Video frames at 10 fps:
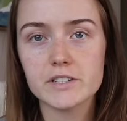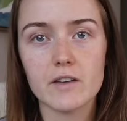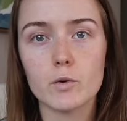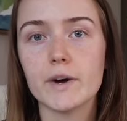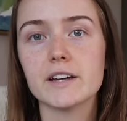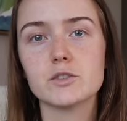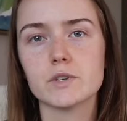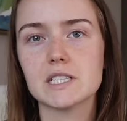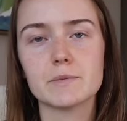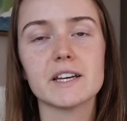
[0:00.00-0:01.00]
have a way to
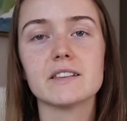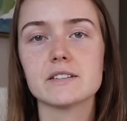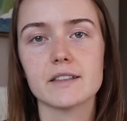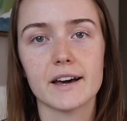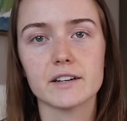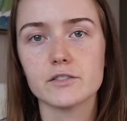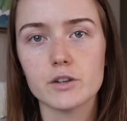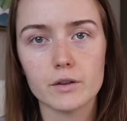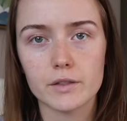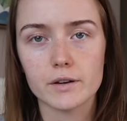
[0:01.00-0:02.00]
explain this lack of
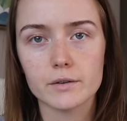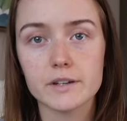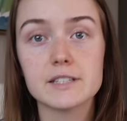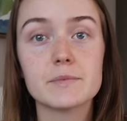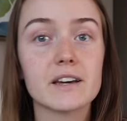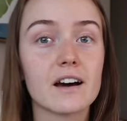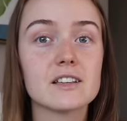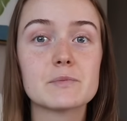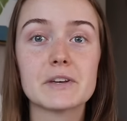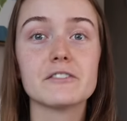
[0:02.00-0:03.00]
growth though. It's
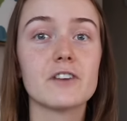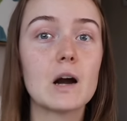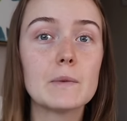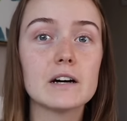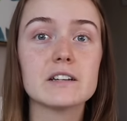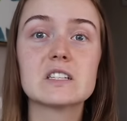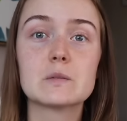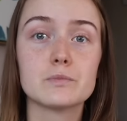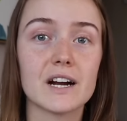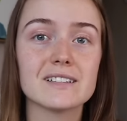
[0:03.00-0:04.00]
because Big Pharma is
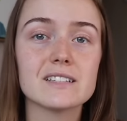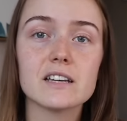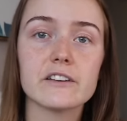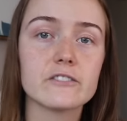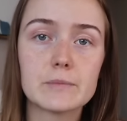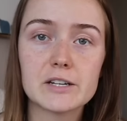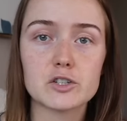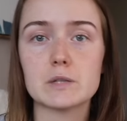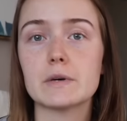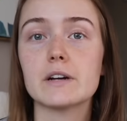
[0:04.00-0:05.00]
suppressing
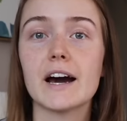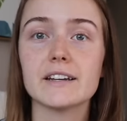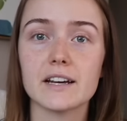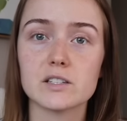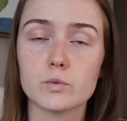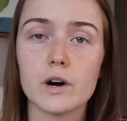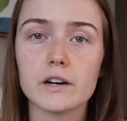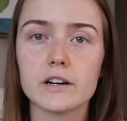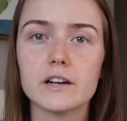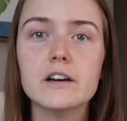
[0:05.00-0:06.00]
information about ionized
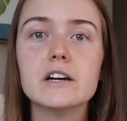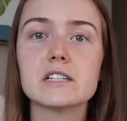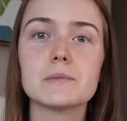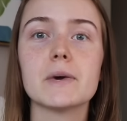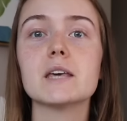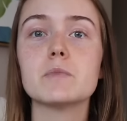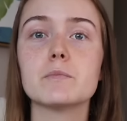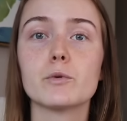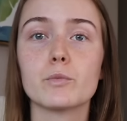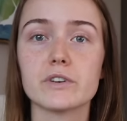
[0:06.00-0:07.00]
water to make
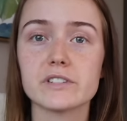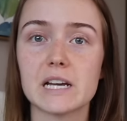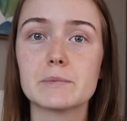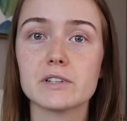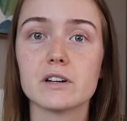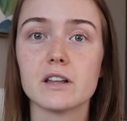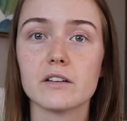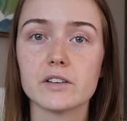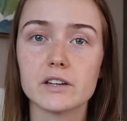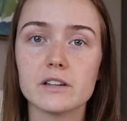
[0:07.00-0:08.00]
people more skeptical
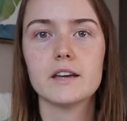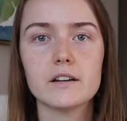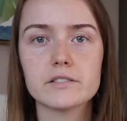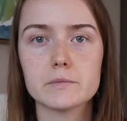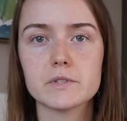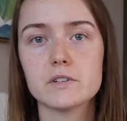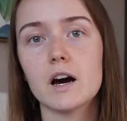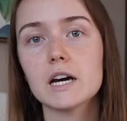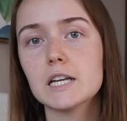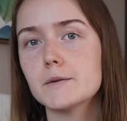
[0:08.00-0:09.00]
of it. Yet if someone's
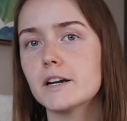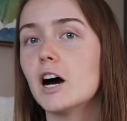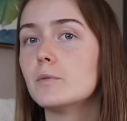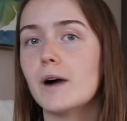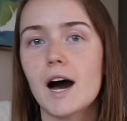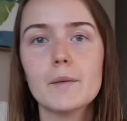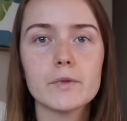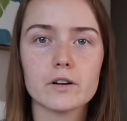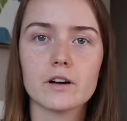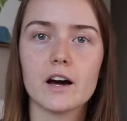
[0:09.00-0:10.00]
talking about how
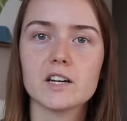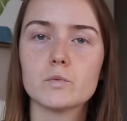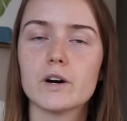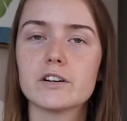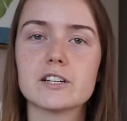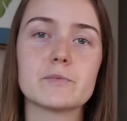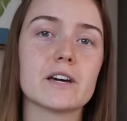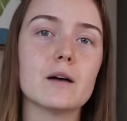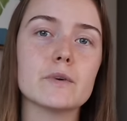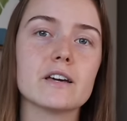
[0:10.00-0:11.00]
popular Kangen water is
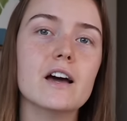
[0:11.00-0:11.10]
becoming,